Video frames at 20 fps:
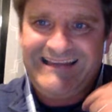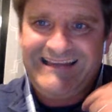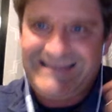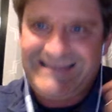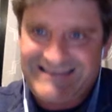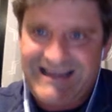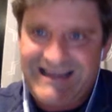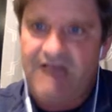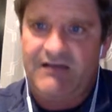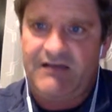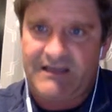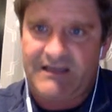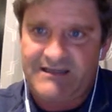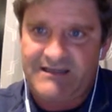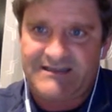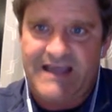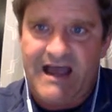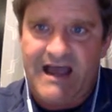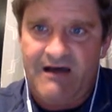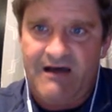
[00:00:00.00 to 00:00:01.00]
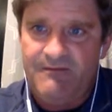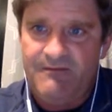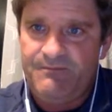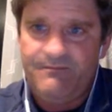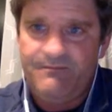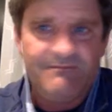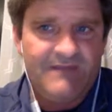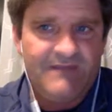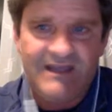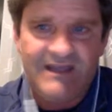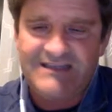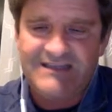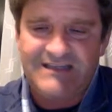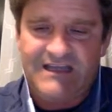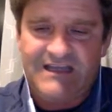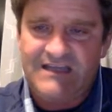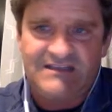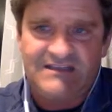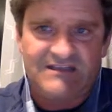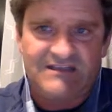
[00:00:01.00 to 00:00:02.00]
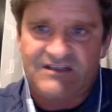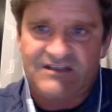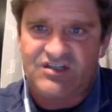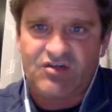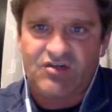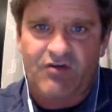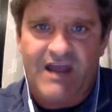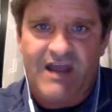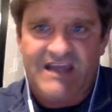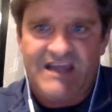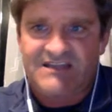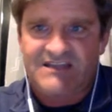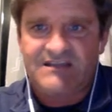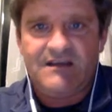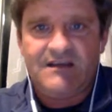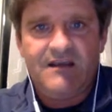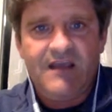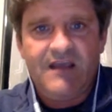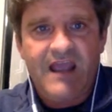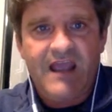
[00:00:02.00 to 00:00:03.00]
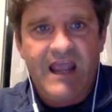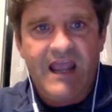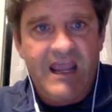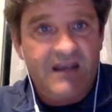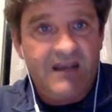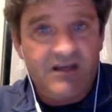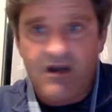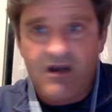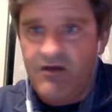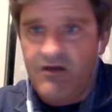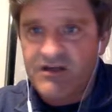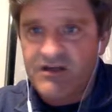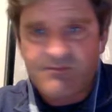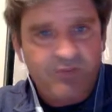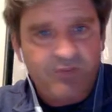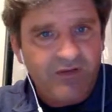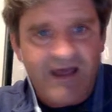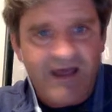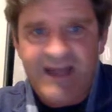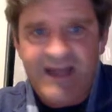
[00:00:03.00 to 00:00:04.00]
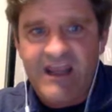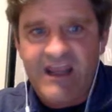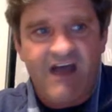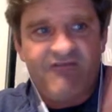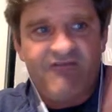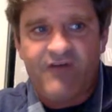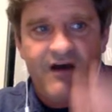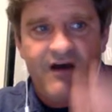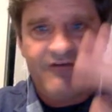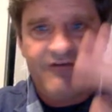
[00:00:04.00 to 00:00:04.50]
selling us out. It's a, it's a disgrace. And you know, there's plenty of, of